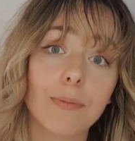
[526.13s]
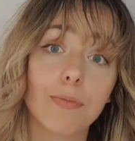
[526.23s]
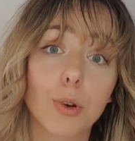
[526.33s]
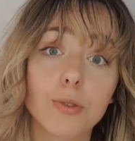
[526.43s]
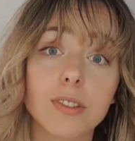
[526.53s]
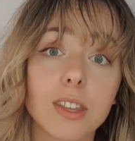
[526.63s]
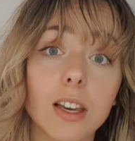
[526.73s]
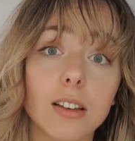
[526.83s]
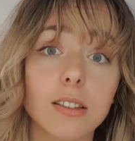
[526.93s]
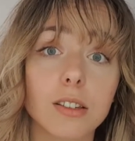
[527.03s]
those
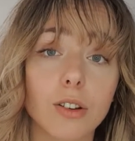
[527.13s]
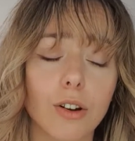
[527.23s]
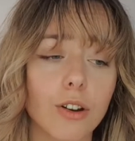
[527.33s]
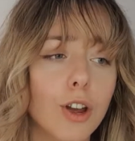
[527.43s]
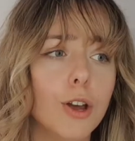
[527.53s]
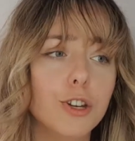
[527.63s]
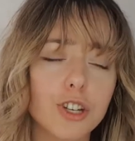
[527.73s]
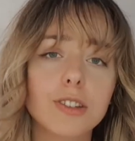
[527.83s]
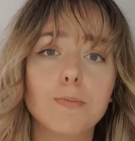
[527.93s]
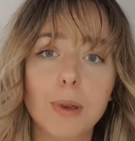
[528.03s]
things. So
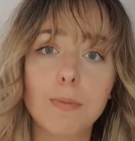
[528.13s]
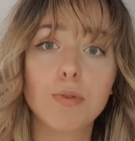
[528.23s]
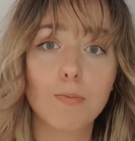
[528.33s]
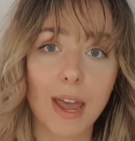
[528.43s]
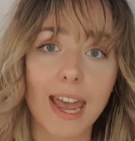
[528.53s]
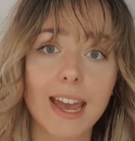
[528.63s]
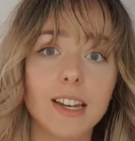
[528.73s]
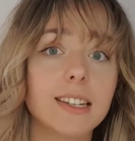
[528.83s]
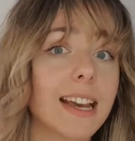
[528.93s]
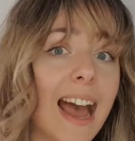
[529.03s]
just be
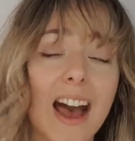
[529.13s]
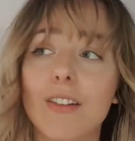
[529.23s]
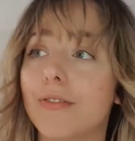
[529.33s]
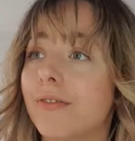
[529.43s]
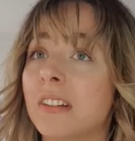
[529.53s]
prepared to have